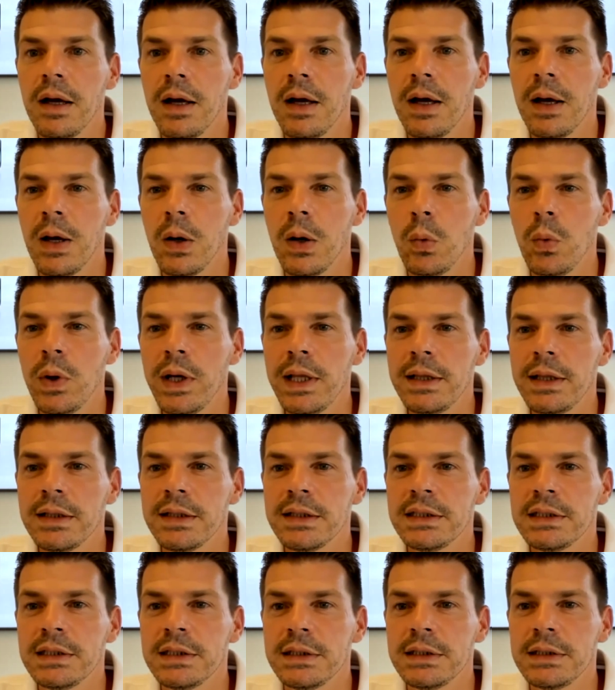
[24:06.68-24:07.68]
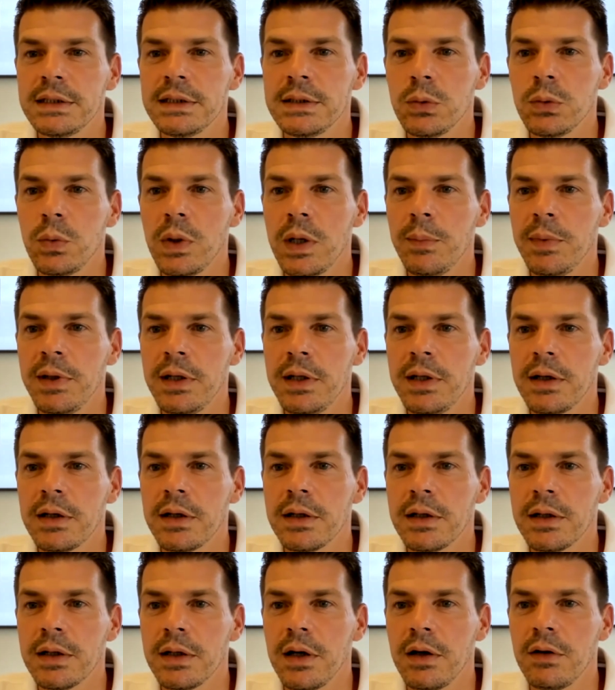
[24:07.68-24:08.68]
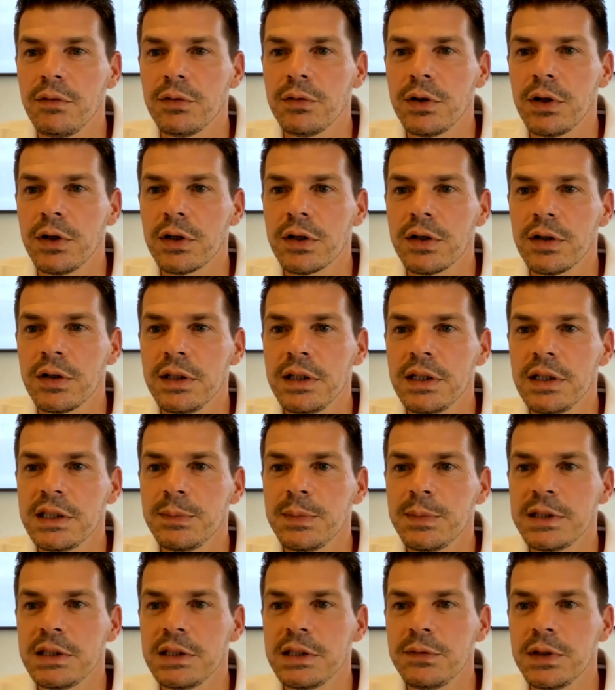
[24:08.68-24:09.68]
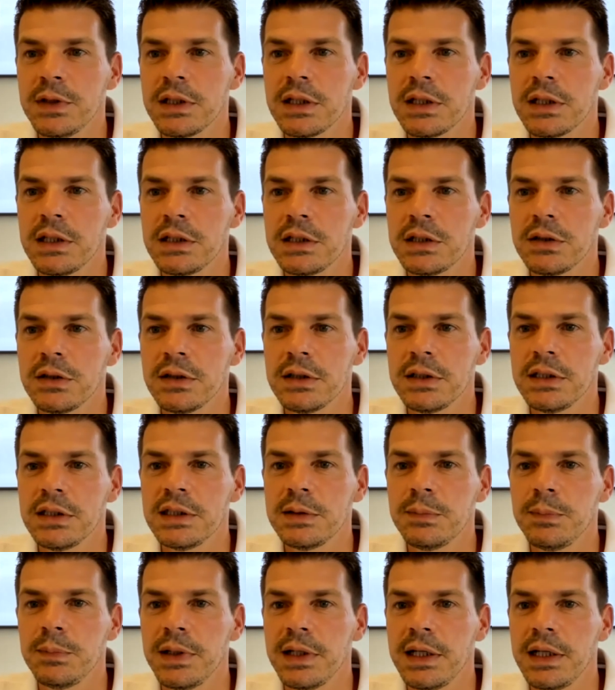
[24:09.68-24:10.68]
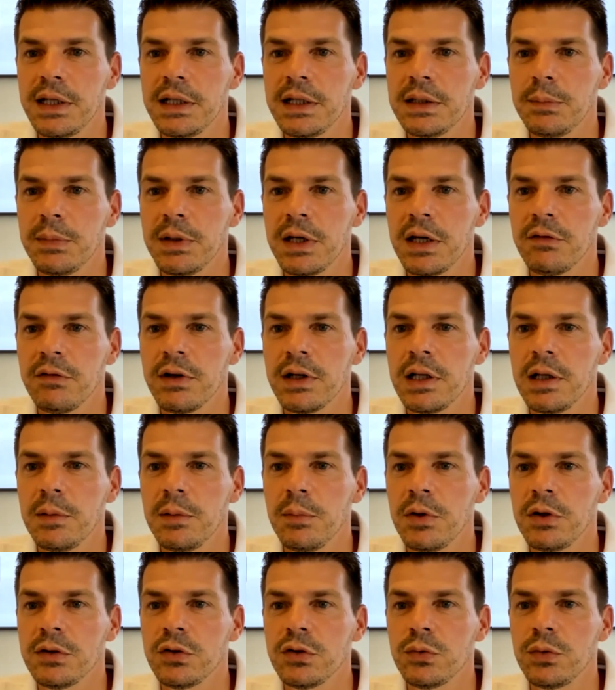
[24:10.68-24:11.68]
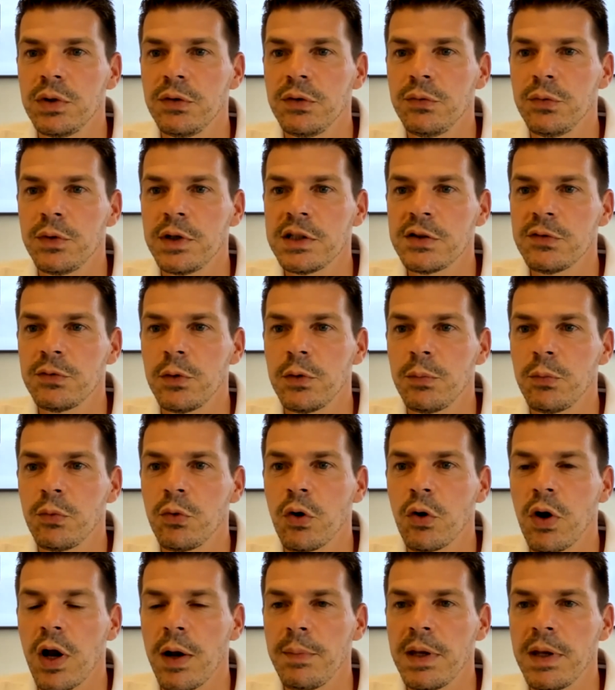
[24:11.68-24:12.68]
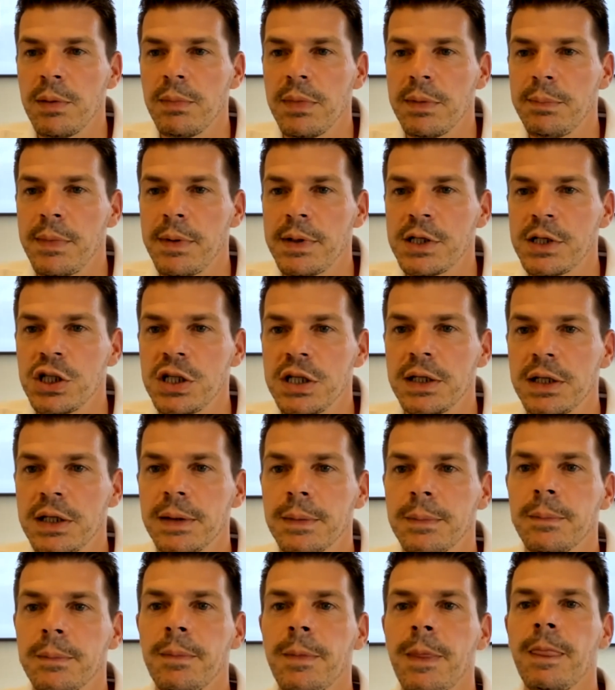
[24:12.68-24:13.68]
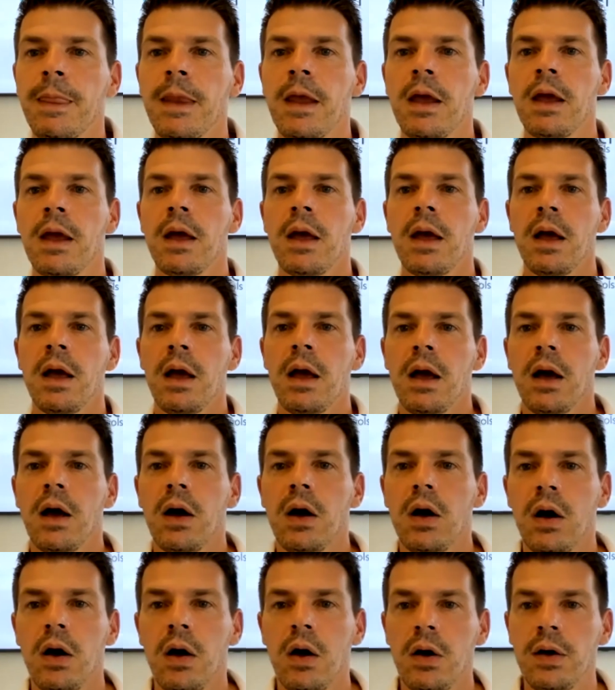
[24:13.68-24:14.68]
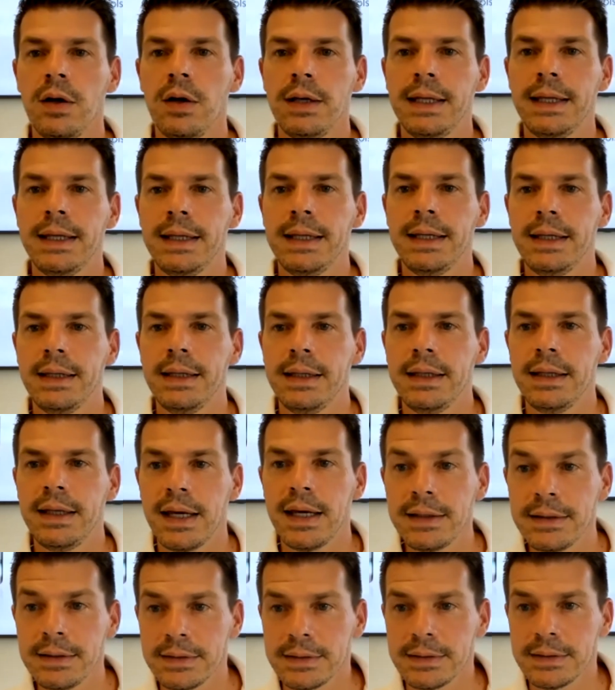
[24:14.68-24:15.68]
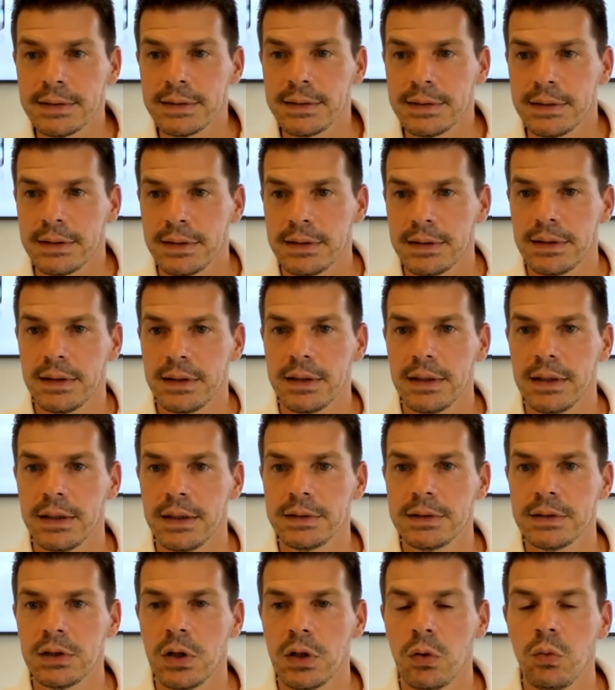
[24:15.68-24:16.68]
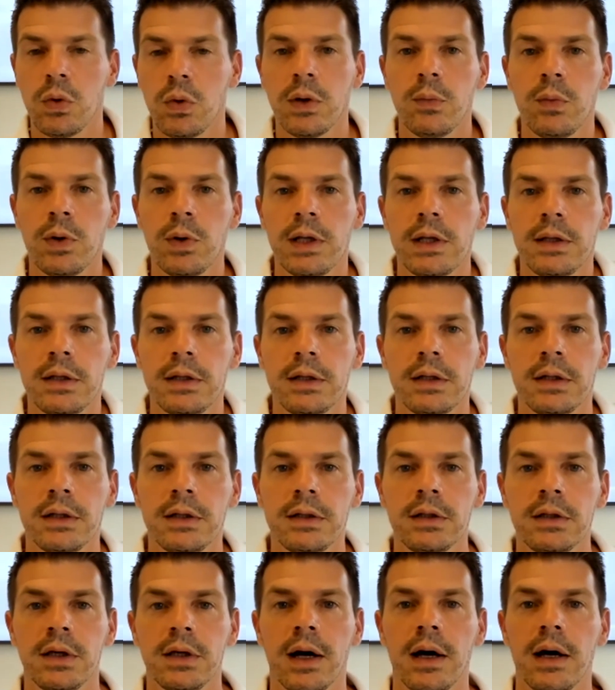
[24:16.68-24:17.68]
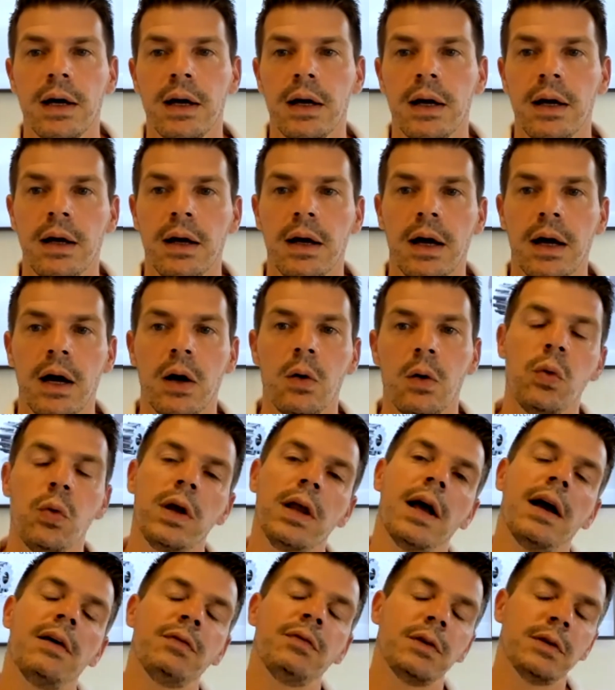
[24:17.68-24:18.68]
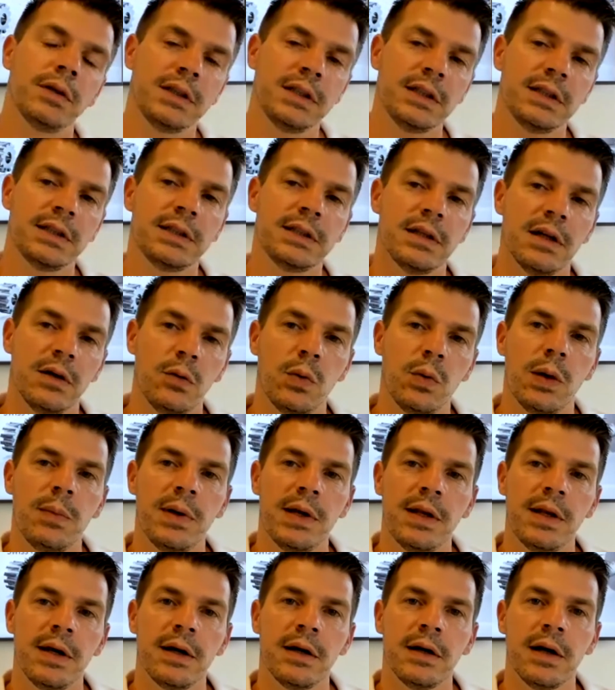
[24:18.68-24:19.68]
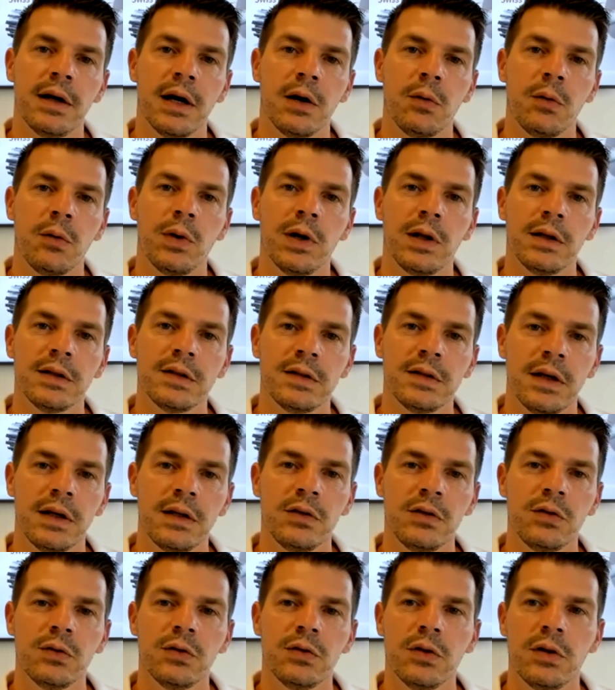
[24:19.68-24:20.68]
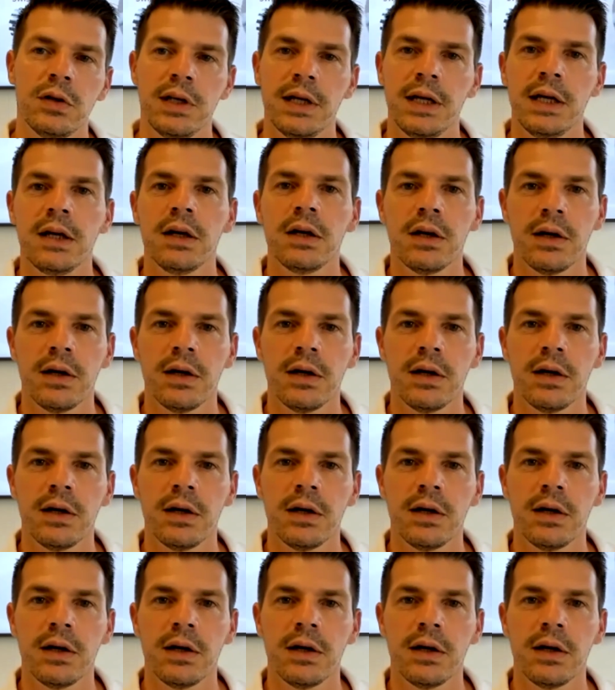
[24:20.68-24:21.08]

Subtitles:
Will this webinar of the cutting specification display be available to reference for programming my machine? Yes. So we will. I will, after this webinar, I will send you the link